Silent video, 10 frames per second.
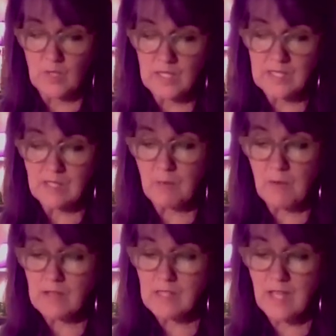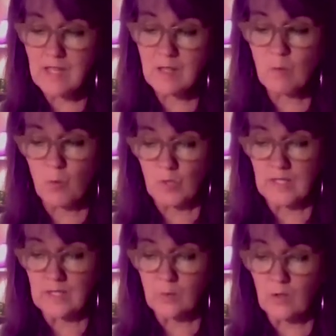When I step outside in the
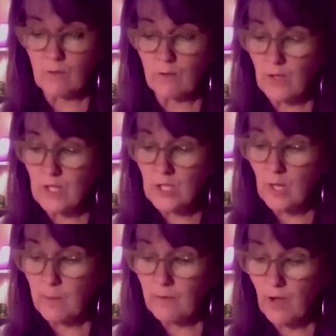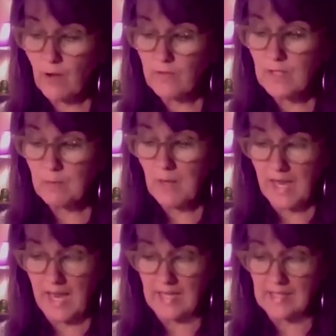mornings with a fresh cup of coffee in my
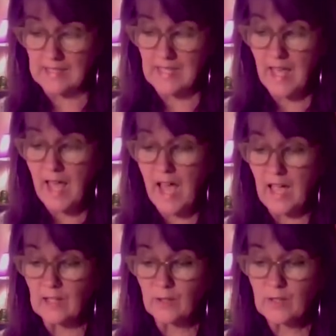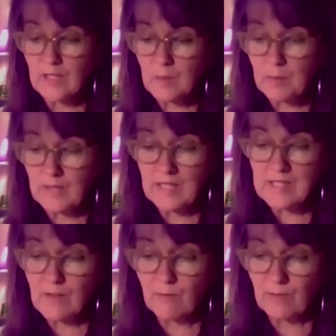hands, I look at the
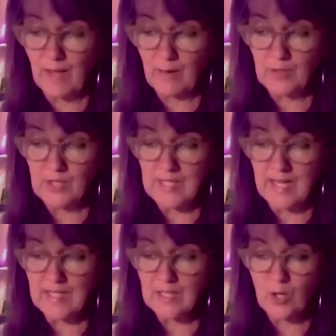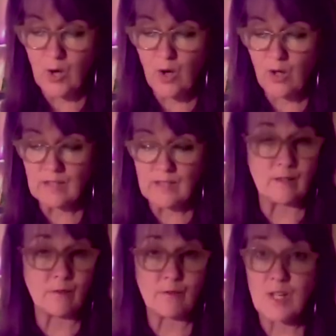plants and flowers standing tall
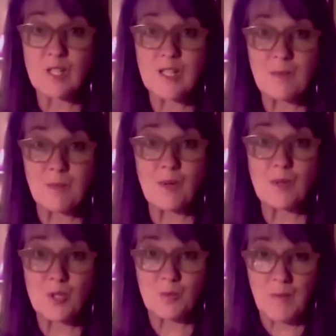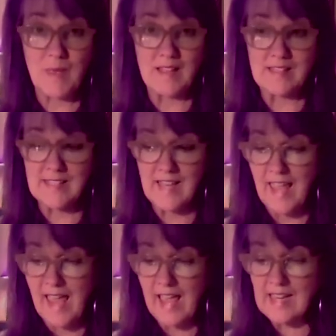in the freshly mulched beds,
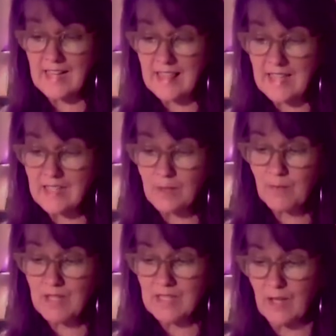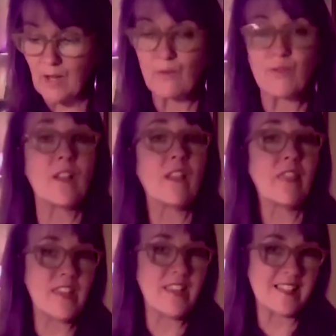and I think to myself,
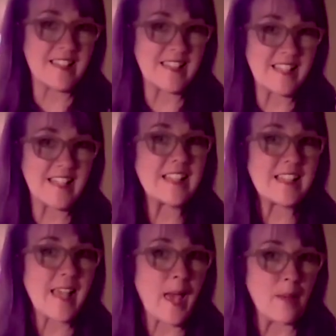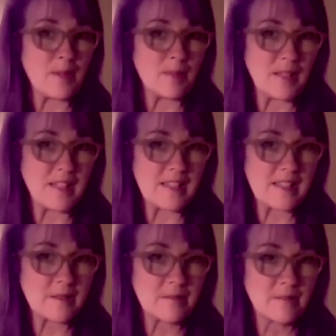this is a happy place.